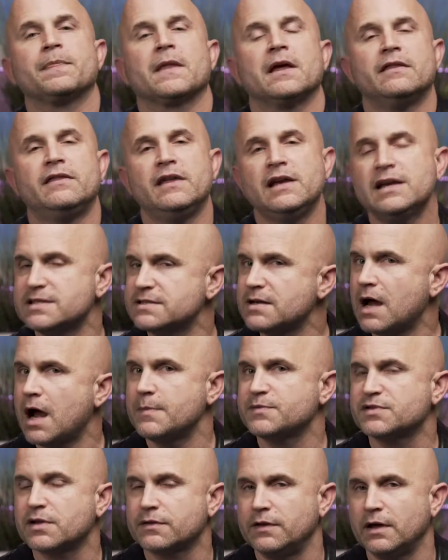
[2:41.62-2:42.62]
These
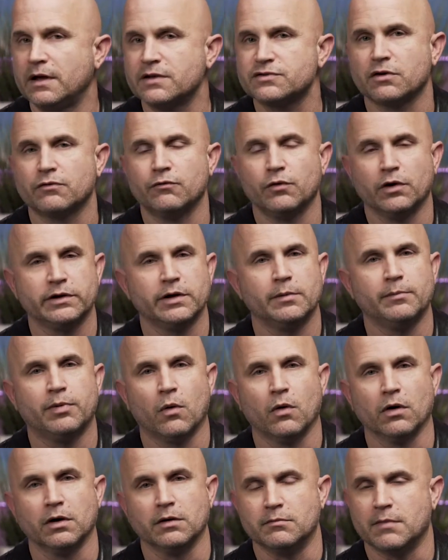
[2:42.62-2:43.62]
types of things are really
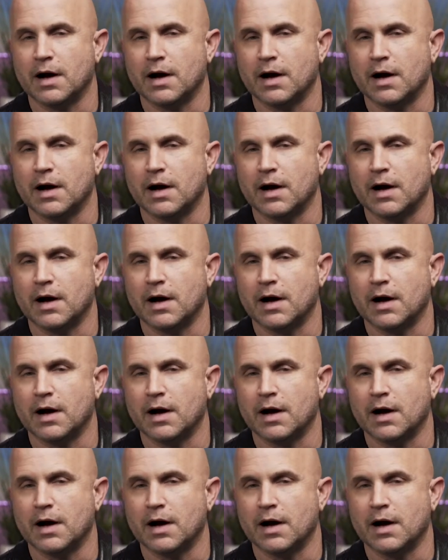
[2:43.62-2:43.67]
important.